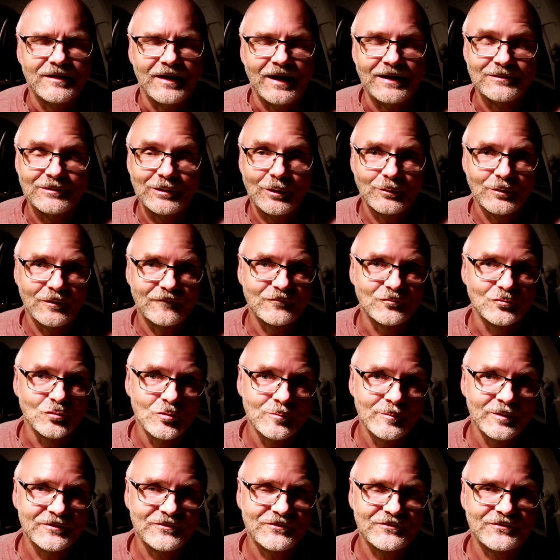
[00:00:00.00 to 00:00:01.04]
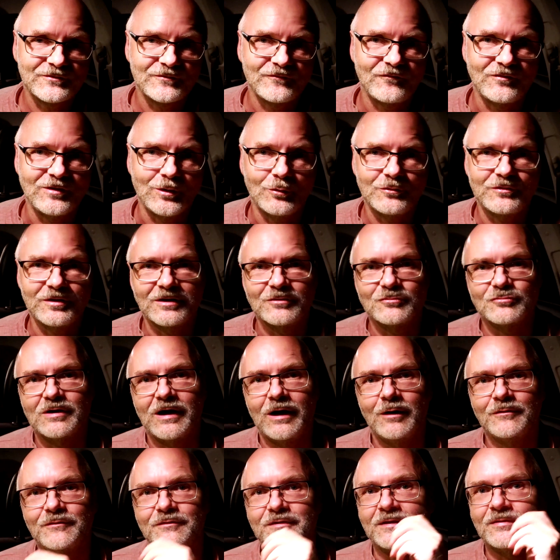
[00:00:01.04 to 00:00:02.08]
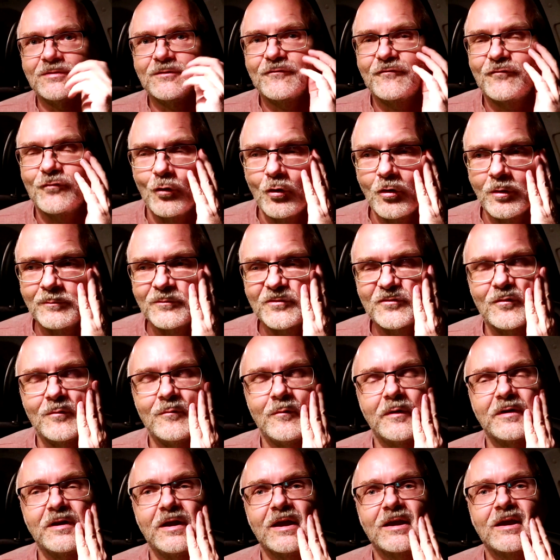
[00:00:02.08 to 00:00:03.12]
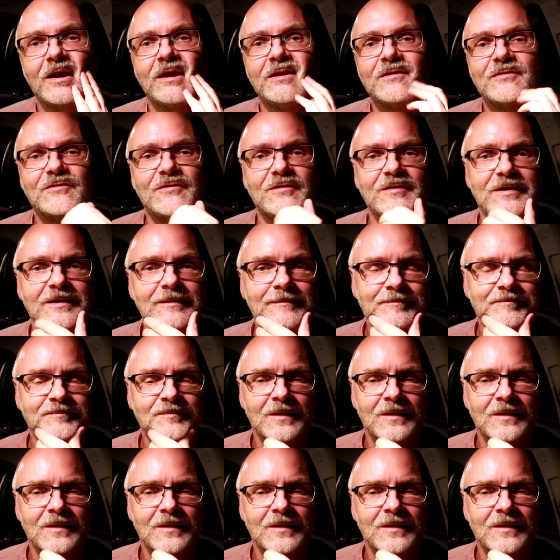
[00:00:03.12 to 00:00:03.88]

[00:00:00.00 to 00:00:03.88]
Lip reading: and a lot of rumors floating around in the forums from what I can see.